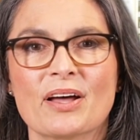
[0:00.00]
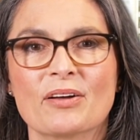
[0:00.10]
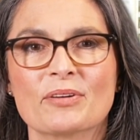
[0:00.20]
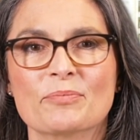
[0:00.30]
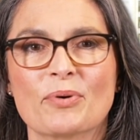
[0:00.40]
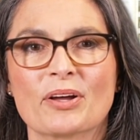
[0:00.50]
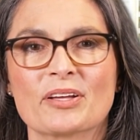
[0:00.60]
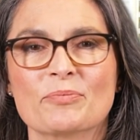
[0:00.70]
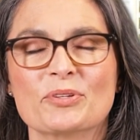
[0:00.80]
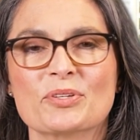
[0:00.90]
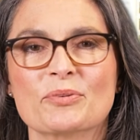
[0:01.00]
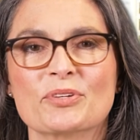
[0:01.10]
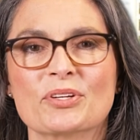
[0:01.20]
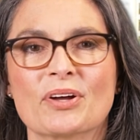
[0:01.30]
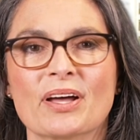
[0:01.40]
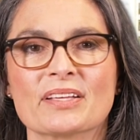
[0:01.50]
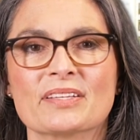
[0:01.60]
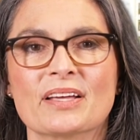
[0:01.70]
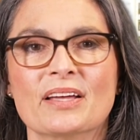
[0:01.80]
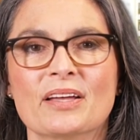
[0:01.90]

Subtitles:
out-of-pocket prescription costs,